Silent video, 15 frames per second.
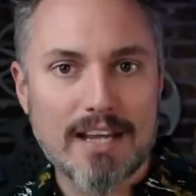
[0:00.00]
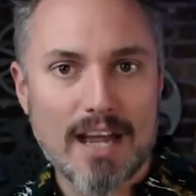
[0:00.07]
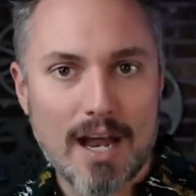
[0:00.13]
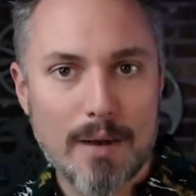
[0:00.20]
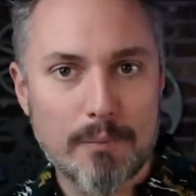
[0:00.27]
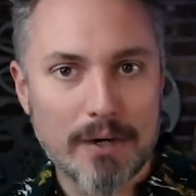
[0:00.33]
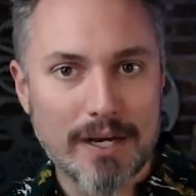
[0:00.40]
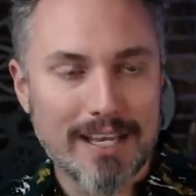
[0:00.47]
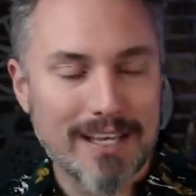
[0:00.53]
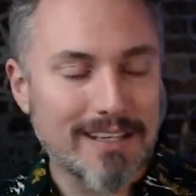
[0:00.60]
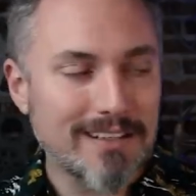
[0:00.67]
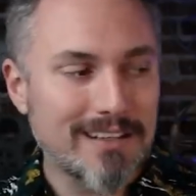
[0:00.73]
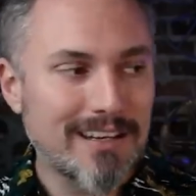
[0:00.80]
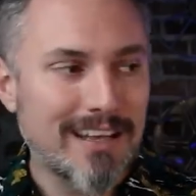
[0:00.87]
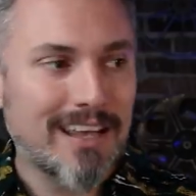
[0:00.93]

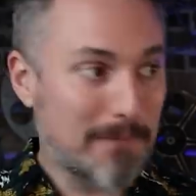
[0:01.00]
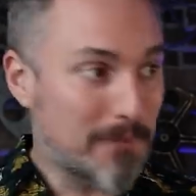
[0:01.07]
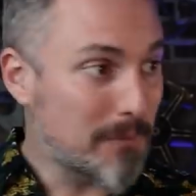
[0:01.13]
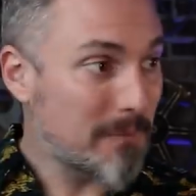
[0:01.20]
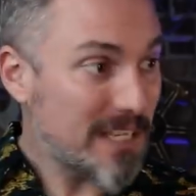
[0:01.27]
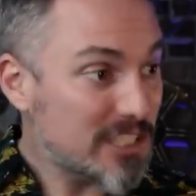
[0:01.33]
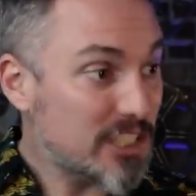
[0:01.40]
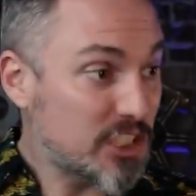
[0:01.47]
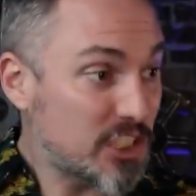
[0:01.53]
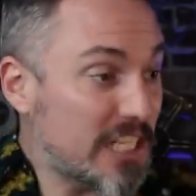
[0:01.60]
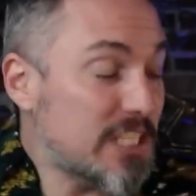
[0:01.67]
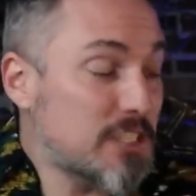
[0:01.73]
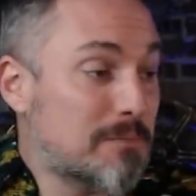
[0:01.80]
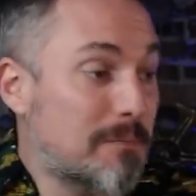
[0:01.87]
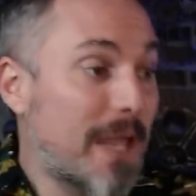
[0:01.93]
comprehend, the message
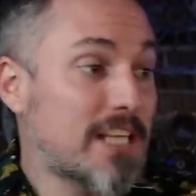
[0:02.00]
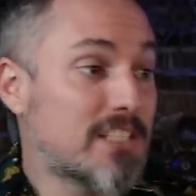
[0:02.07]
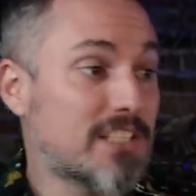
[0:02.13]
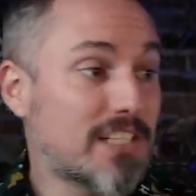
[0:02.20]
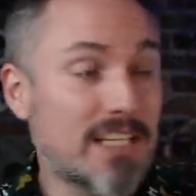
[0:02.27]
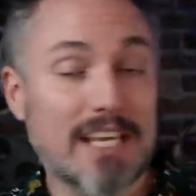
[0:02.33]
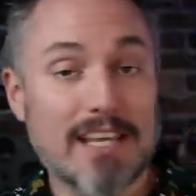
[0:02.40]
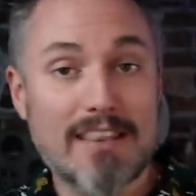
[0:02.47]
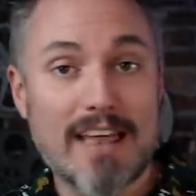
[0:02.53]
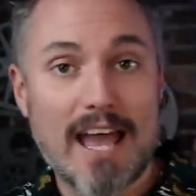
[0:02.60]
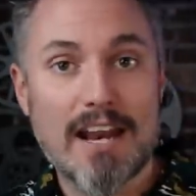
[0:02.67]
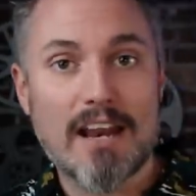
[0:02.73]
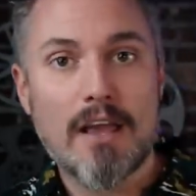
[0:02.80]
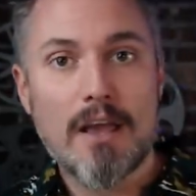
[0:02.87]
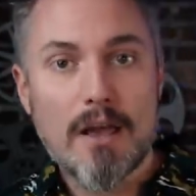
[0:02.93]
is basically
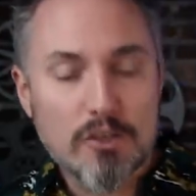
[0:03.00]
that